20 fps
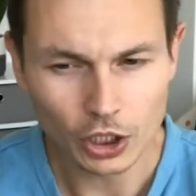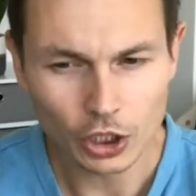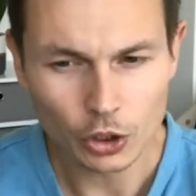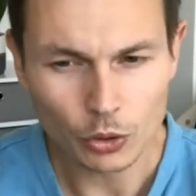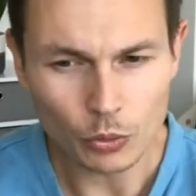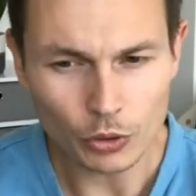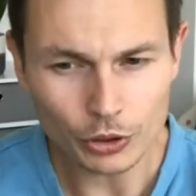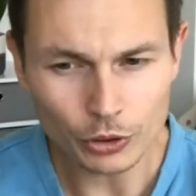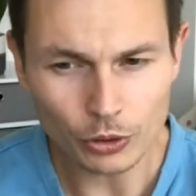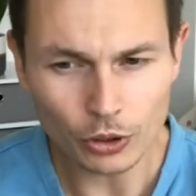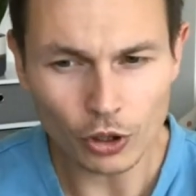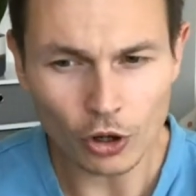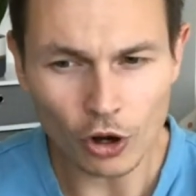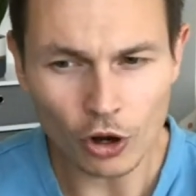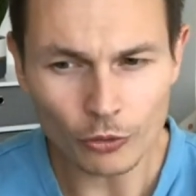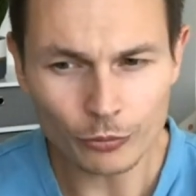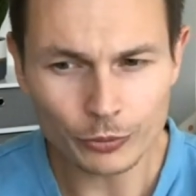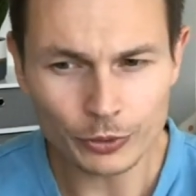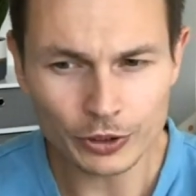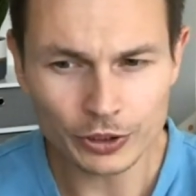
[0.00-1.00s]
What you'll
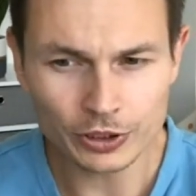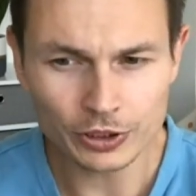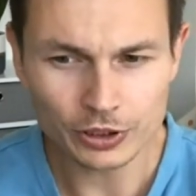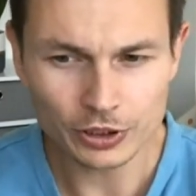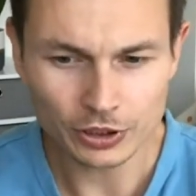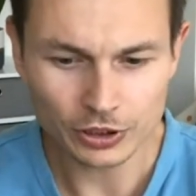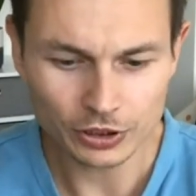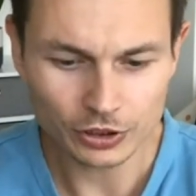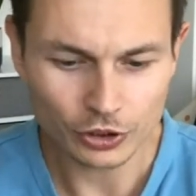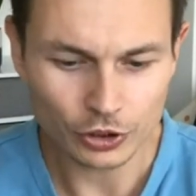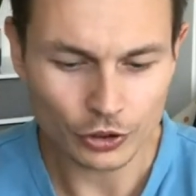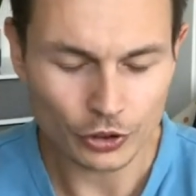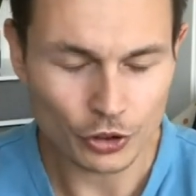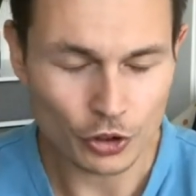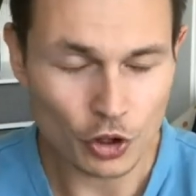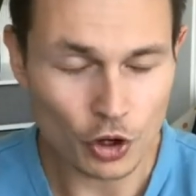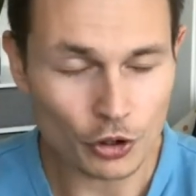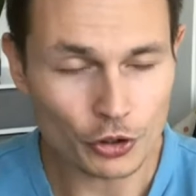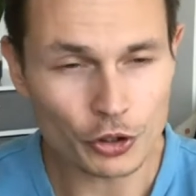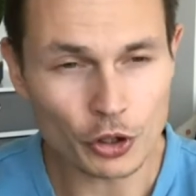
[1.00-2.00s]
often
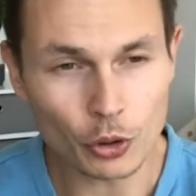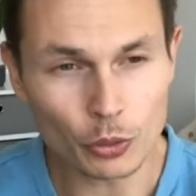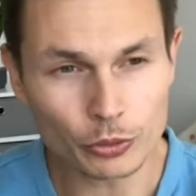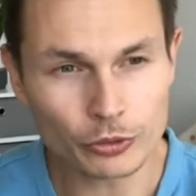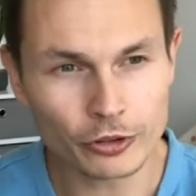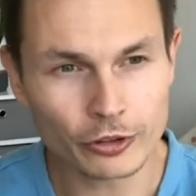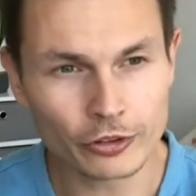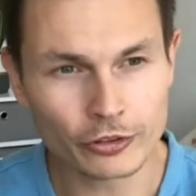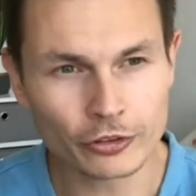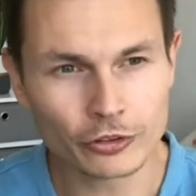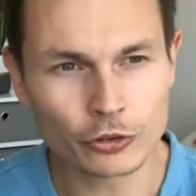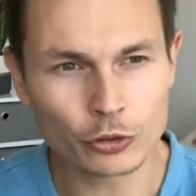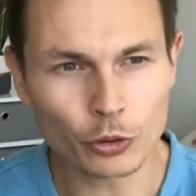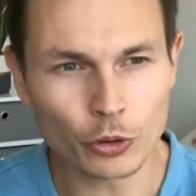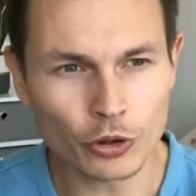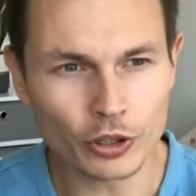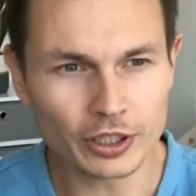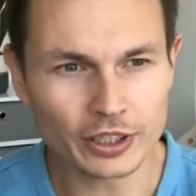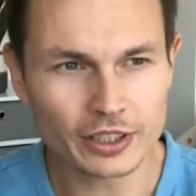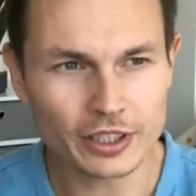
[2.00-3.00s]
not notice
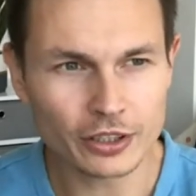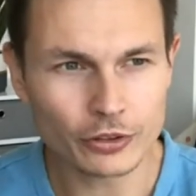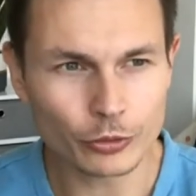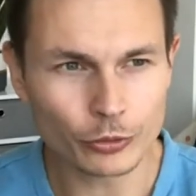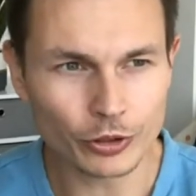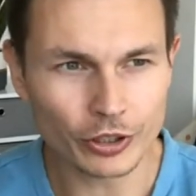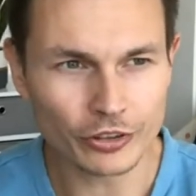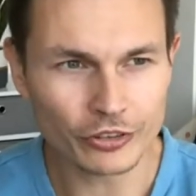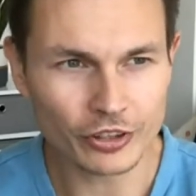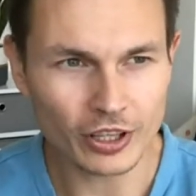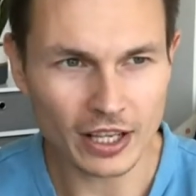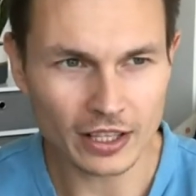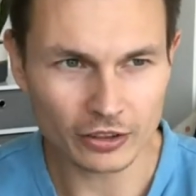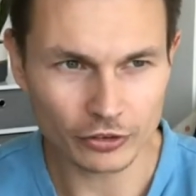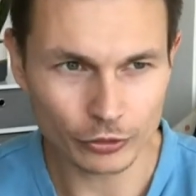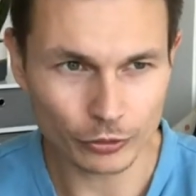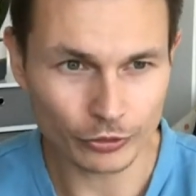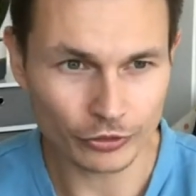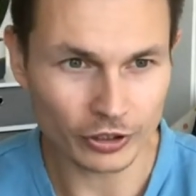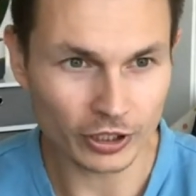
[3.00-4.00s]
during these
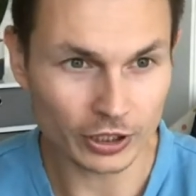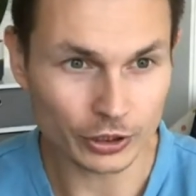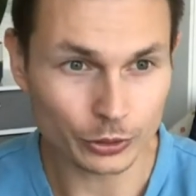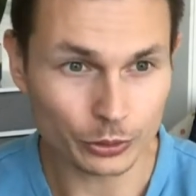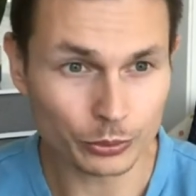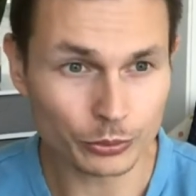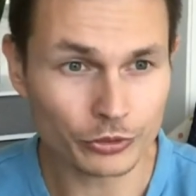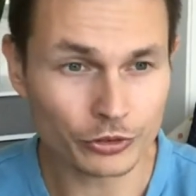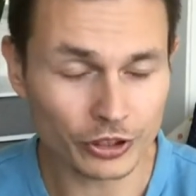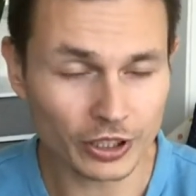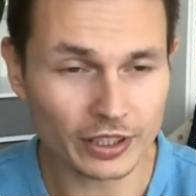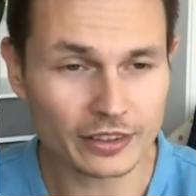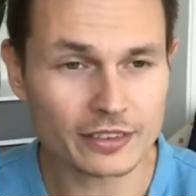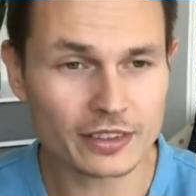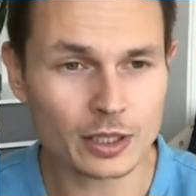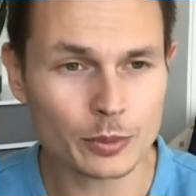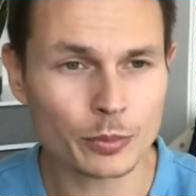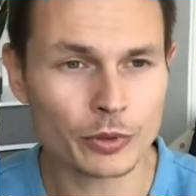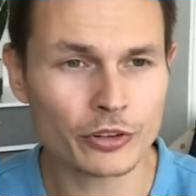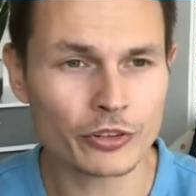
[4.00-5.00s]
resends until you dig
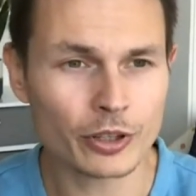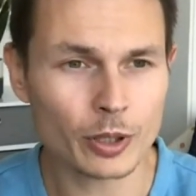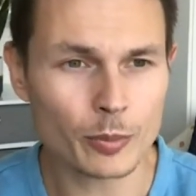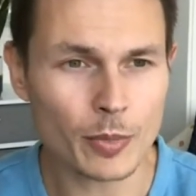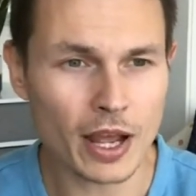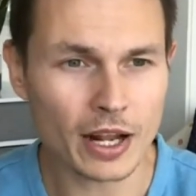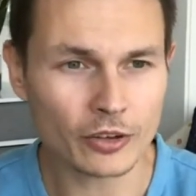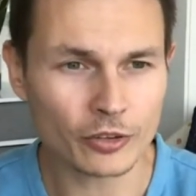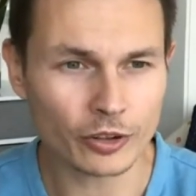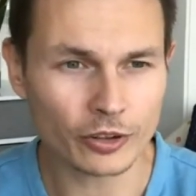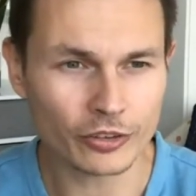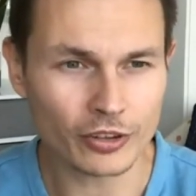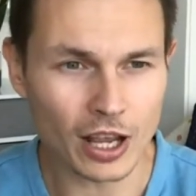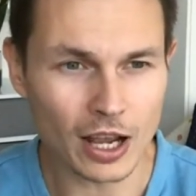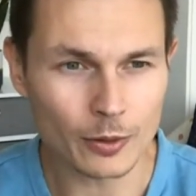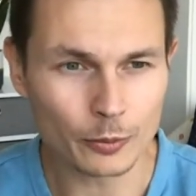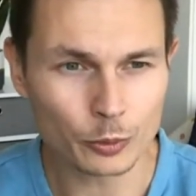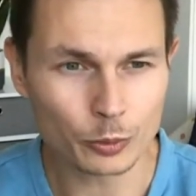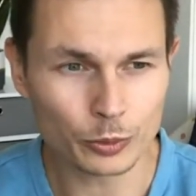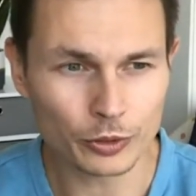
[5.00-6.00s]
deep into the metrics
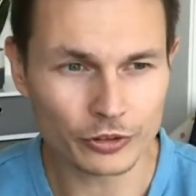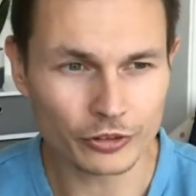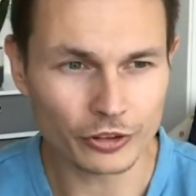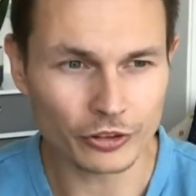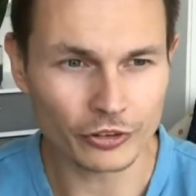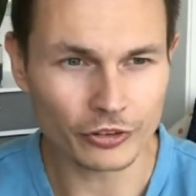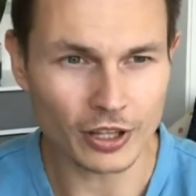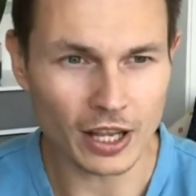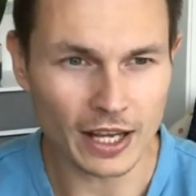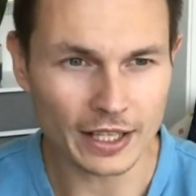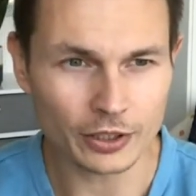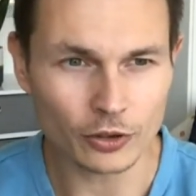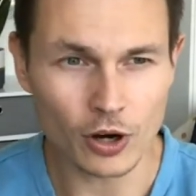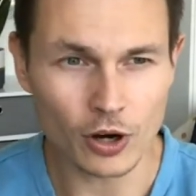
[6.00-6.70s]
afterwards is that you're